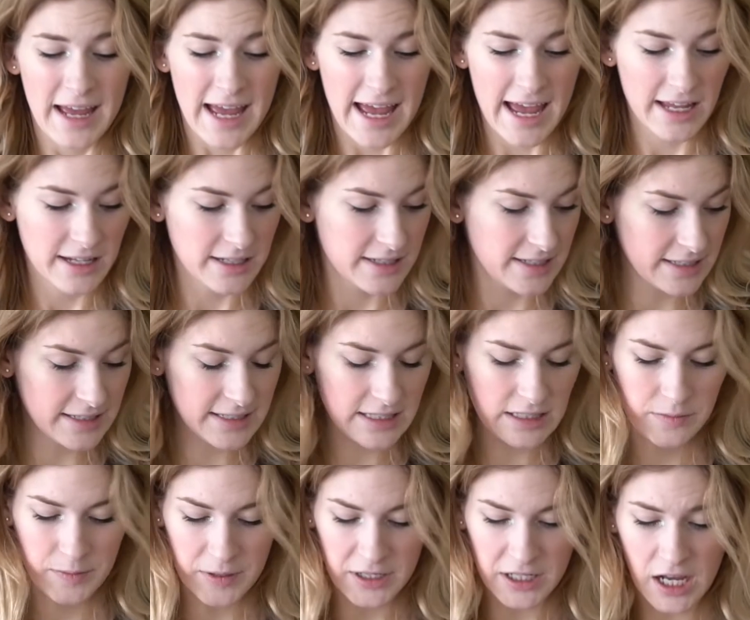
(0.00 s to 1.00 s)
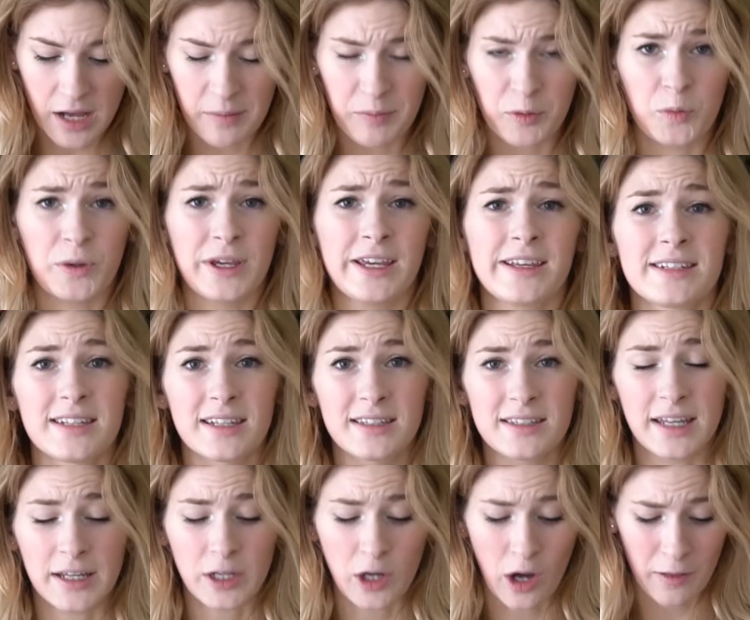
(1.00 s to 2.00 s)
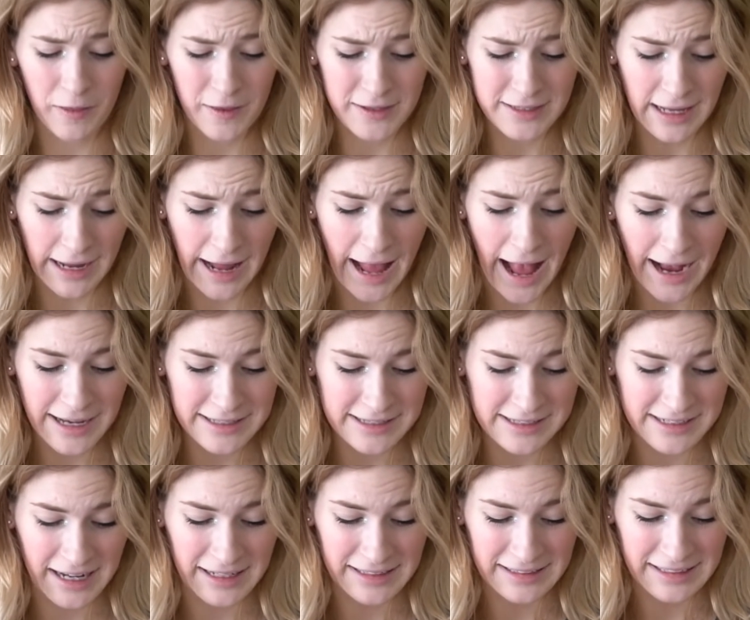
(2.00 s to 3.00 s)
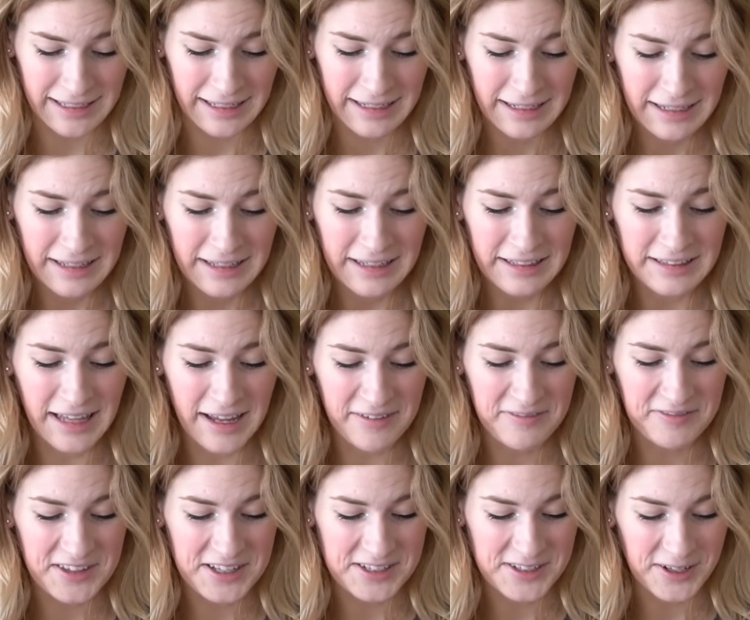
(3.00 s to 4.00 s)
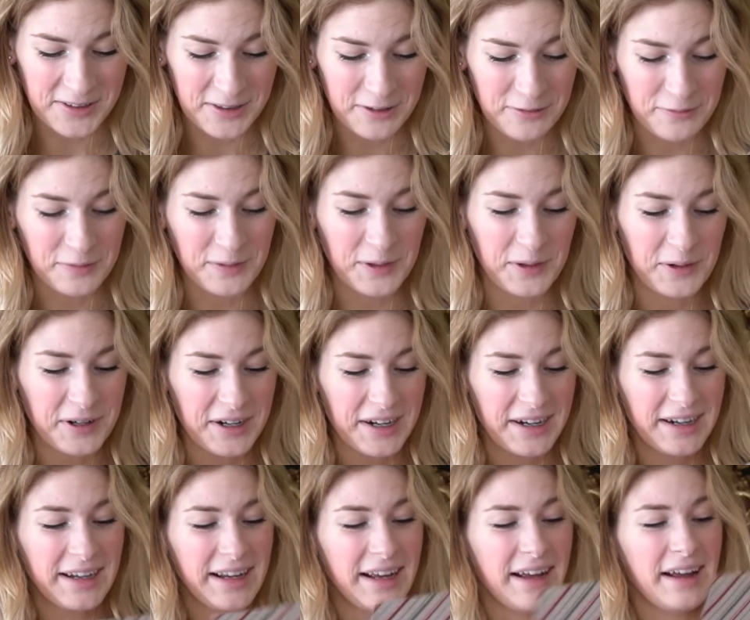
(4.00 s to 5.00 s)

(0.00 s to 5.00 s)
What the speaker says: and since it's been a couple weeks since I got this, I accidentally left this on the floor